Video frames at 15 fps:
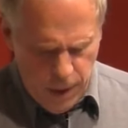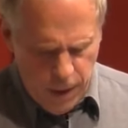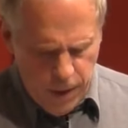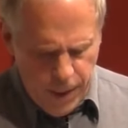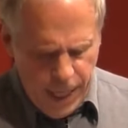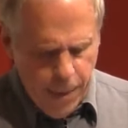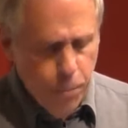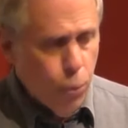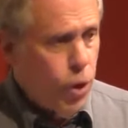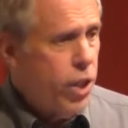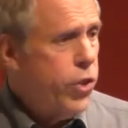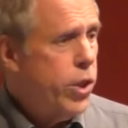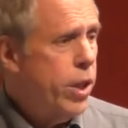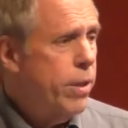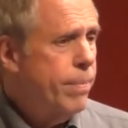like
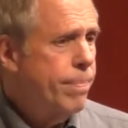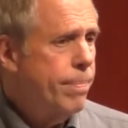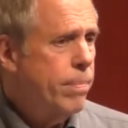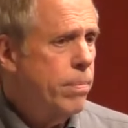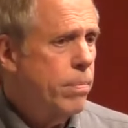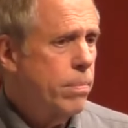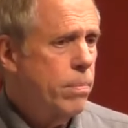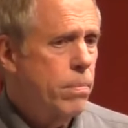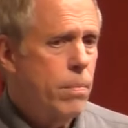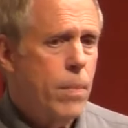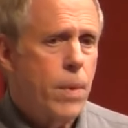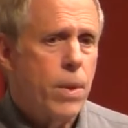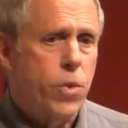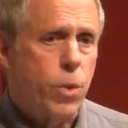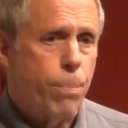Prussia,
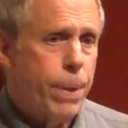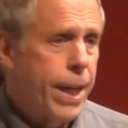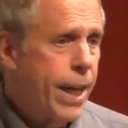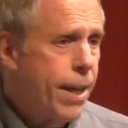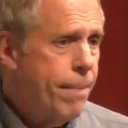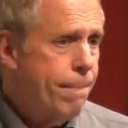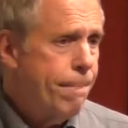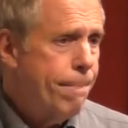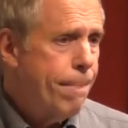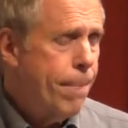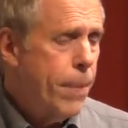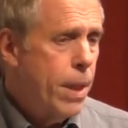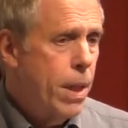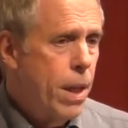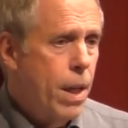Japan,
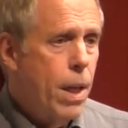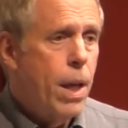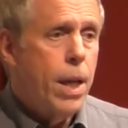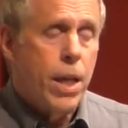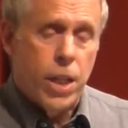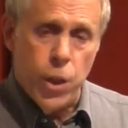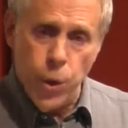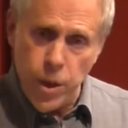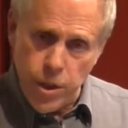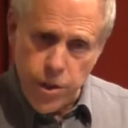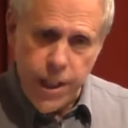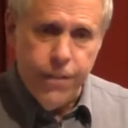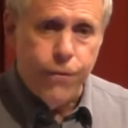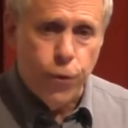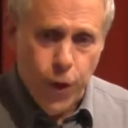you could
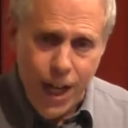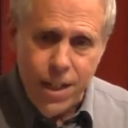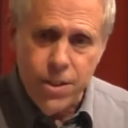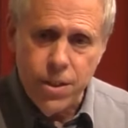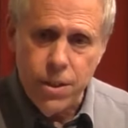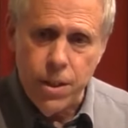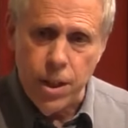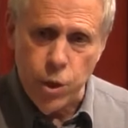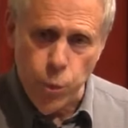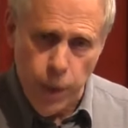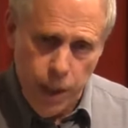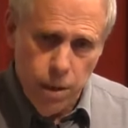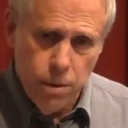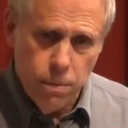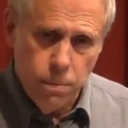say France as
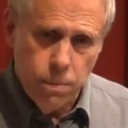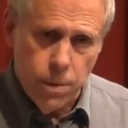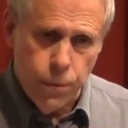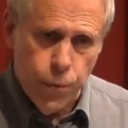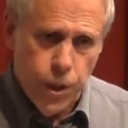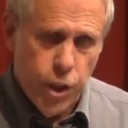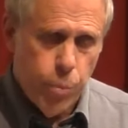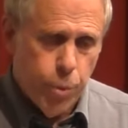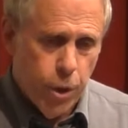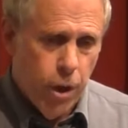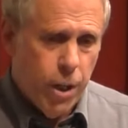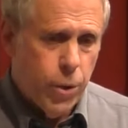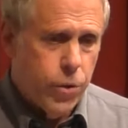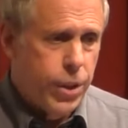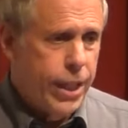well. The French
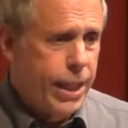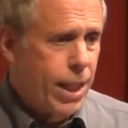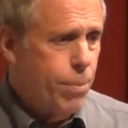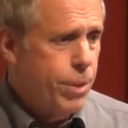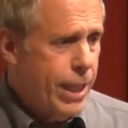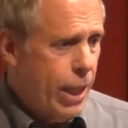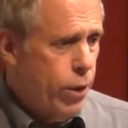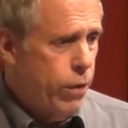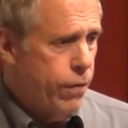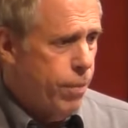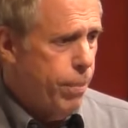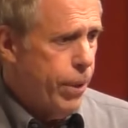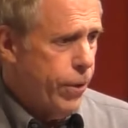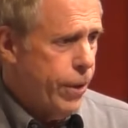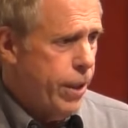bureaucracy comes out of the
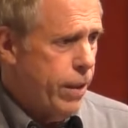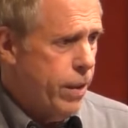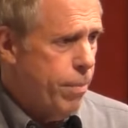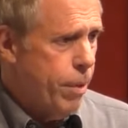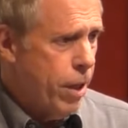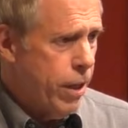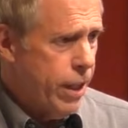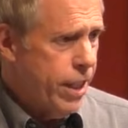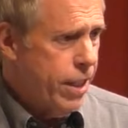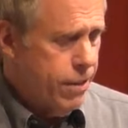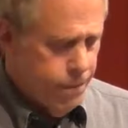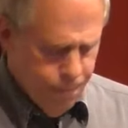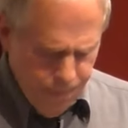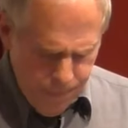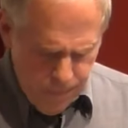period of the
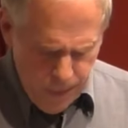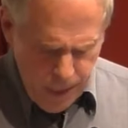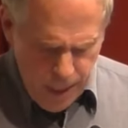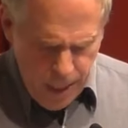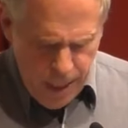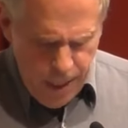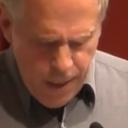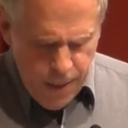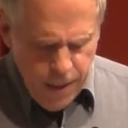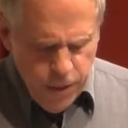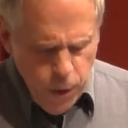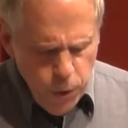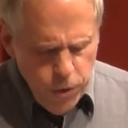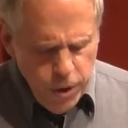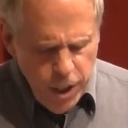monarchies. That
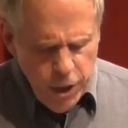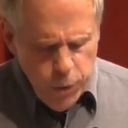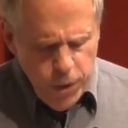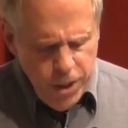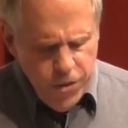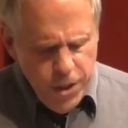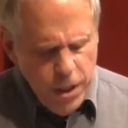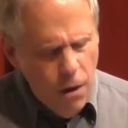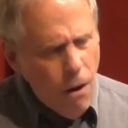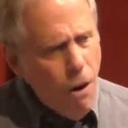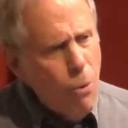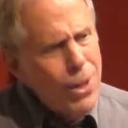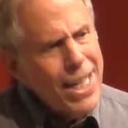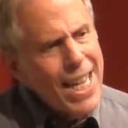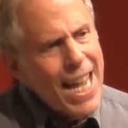those countries that
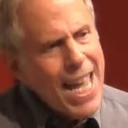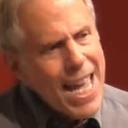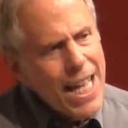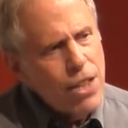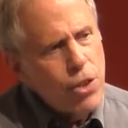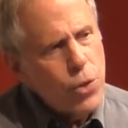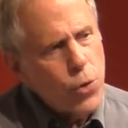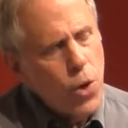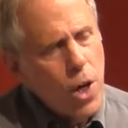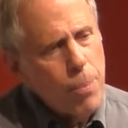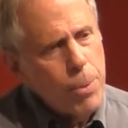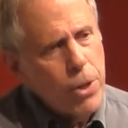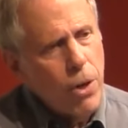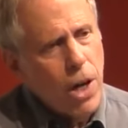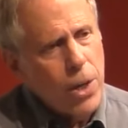already had strong
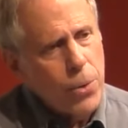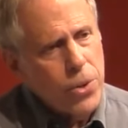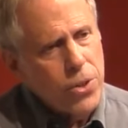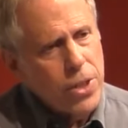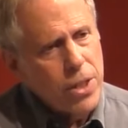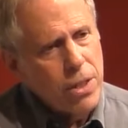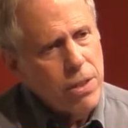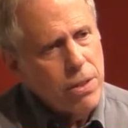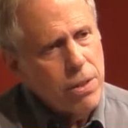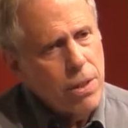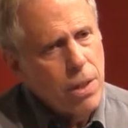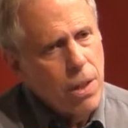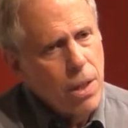bureaucracies